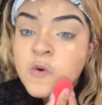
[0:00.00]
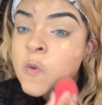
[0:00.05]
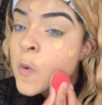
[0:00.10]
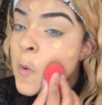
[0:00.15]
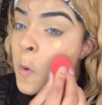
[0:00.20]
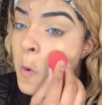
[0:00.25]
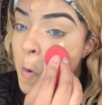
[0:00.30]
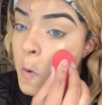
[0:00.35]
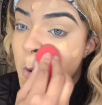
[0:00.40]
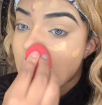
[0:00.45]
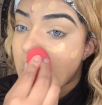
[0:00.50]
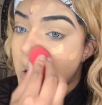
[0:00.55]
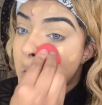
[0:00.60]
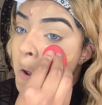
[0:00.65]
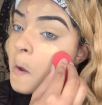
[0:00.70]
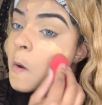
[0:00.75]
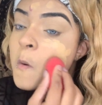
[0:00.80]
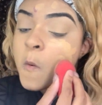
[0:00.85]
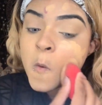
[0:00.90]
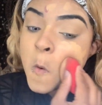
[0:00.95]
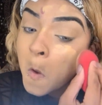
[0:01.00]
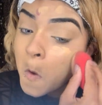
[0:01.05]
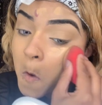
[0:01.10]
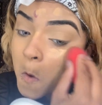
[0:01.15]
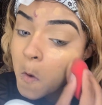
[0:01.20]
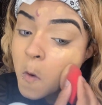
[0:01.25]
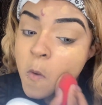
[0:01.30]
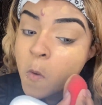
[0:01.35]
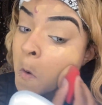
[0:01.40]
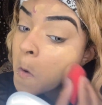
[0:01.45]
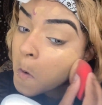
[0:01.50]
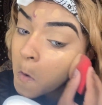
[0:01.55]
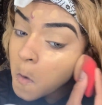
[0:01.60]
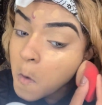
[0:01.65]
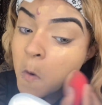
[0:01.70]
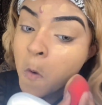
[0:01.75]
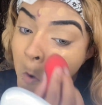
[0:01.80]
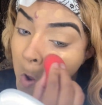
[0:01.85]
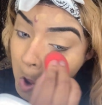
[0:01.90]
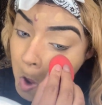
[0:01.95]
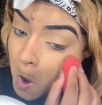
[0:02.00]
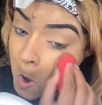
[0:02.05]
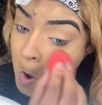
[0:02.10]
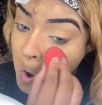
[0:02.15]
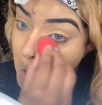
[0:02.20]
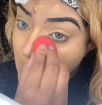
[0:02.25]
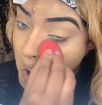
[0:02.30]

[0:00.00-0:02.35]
like tone of my skin or